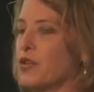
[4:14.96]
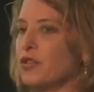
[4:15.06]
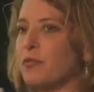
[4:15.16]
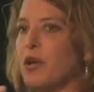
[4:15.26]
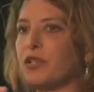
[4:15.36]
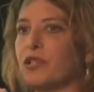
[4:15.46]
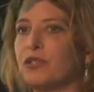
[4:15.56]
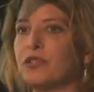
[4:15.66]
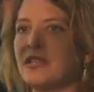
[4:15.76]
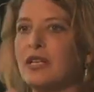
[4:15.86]
and those
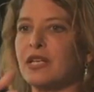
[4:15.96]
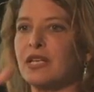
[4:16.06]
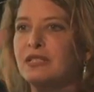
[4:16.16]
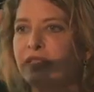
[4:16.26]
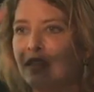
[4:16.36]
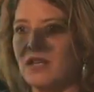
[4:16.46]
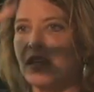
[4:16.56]
molecules can sit